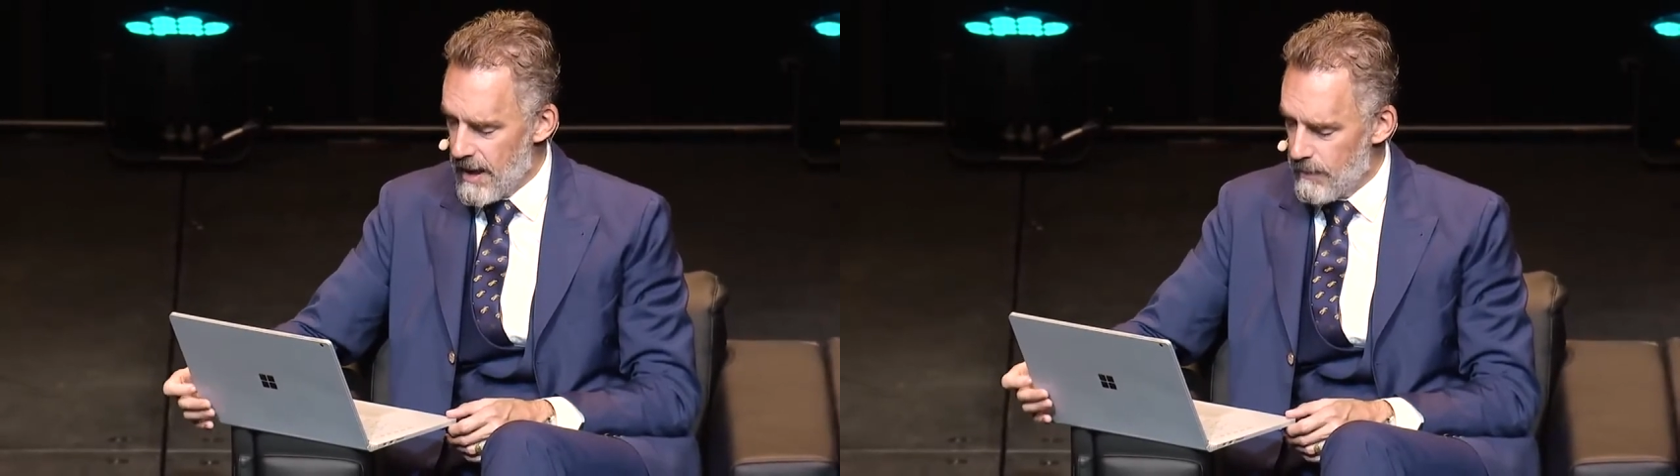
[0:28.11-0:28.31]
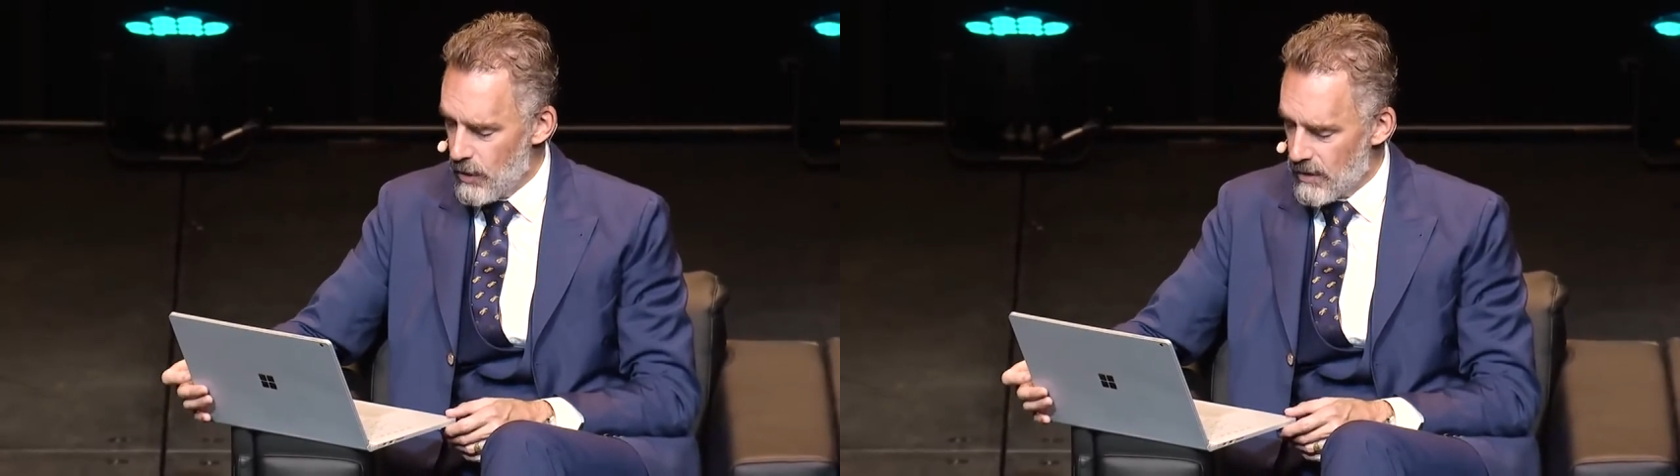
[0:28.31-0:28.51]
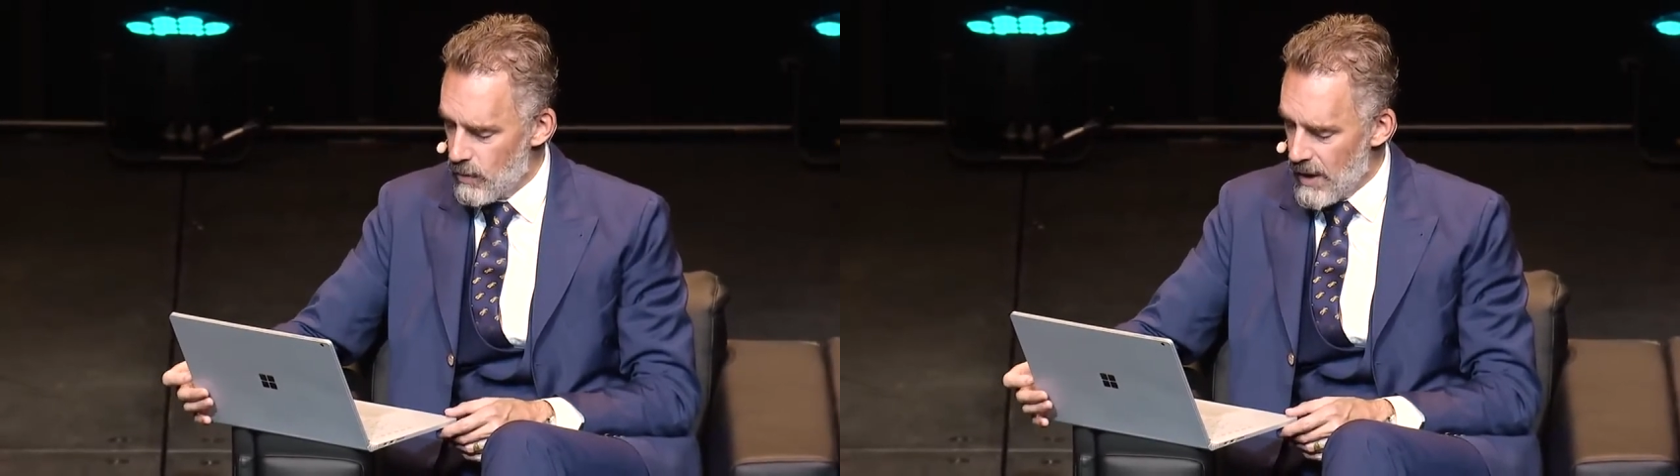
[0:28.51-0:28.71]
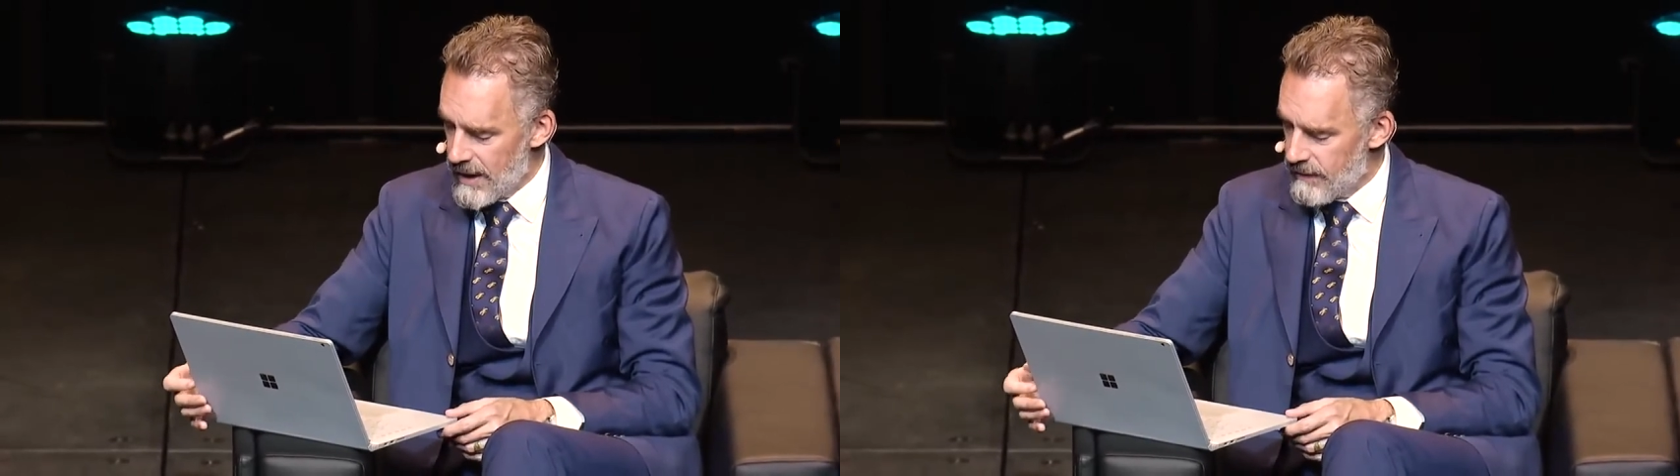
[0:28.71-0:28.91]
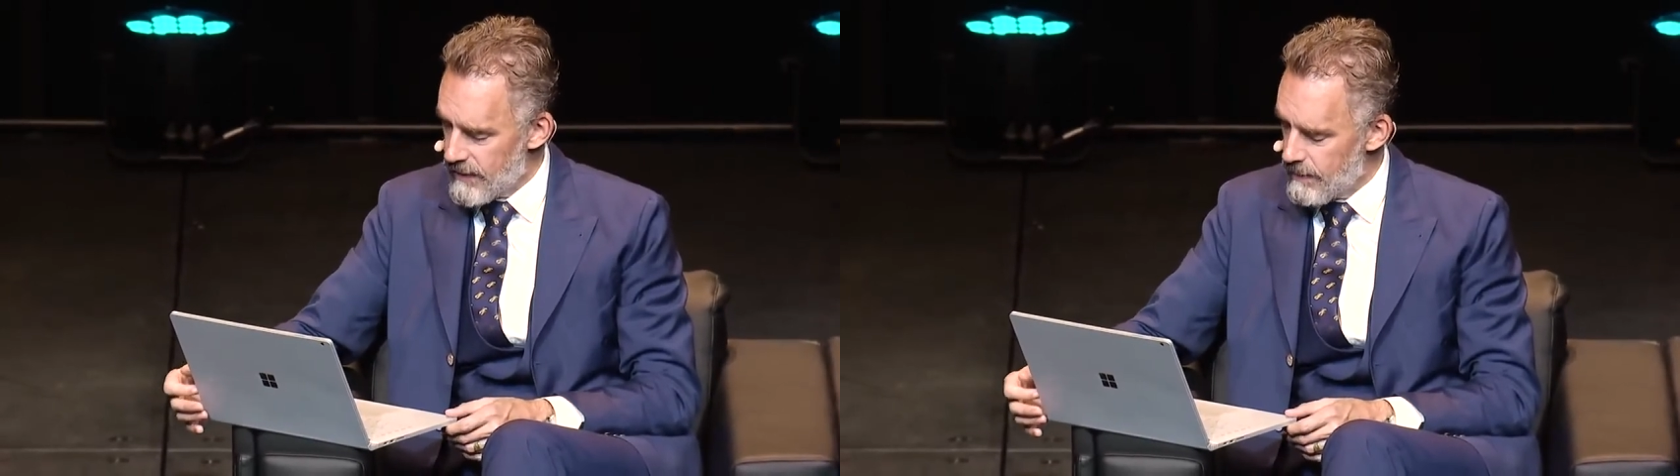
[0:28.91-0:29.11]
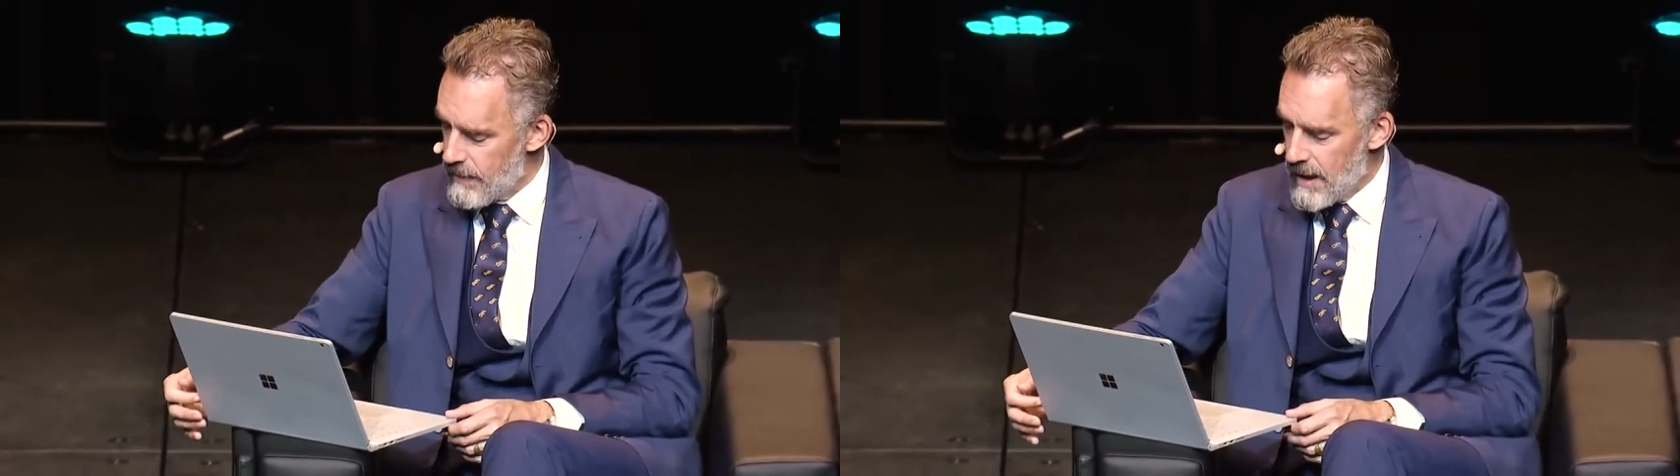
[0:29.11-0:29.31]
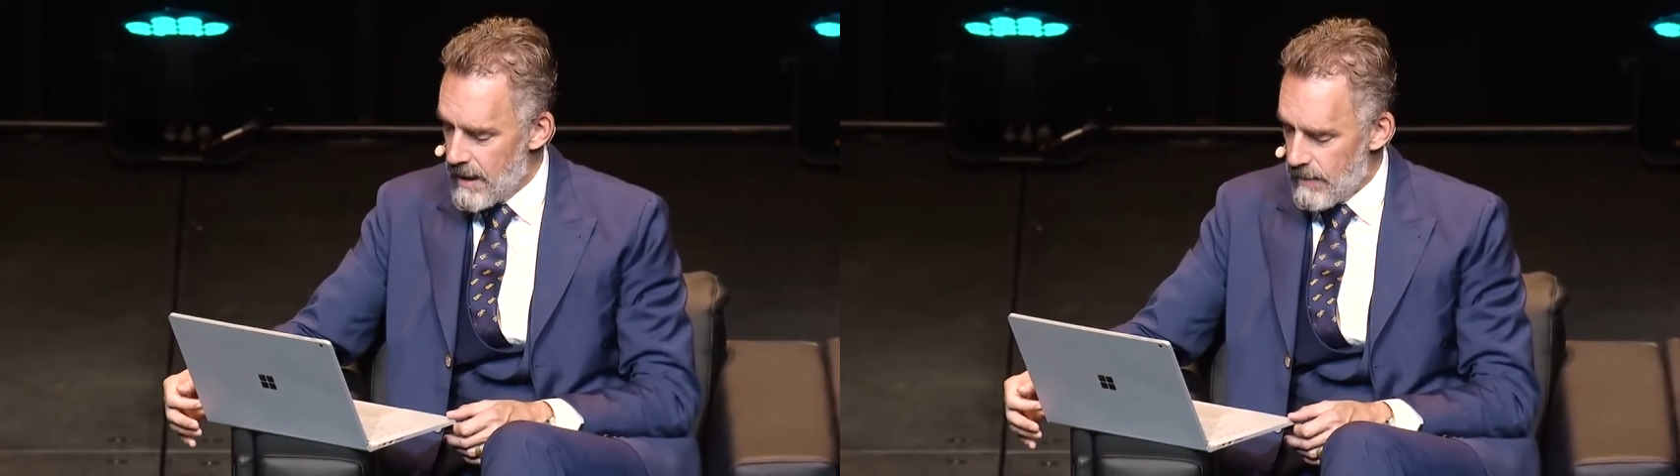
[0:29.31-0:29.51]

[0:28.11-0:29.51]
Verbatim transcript: I'm not one of them